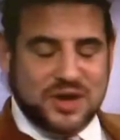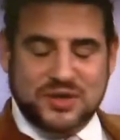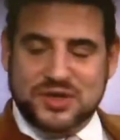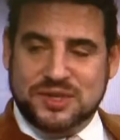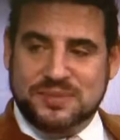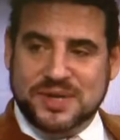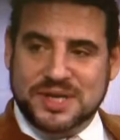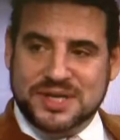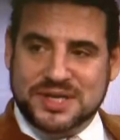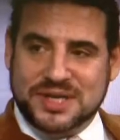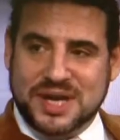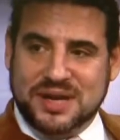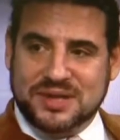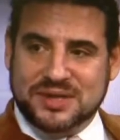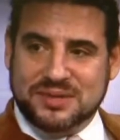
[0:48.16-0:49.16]
There were hundreds of
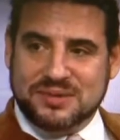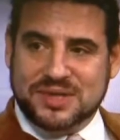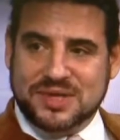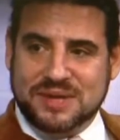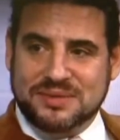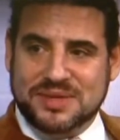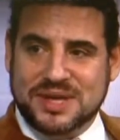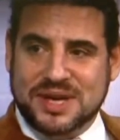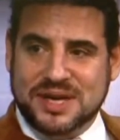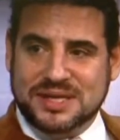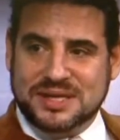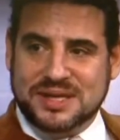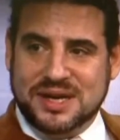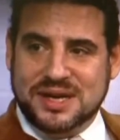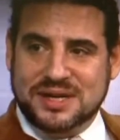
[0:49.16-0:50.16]
millions of dollars that were
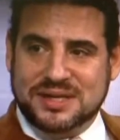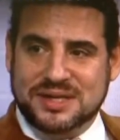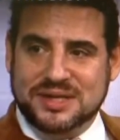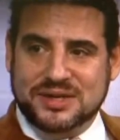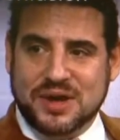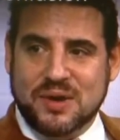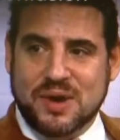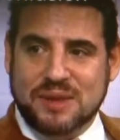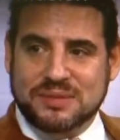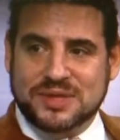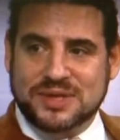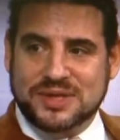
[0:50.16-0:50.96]
subsidized to these co-ops.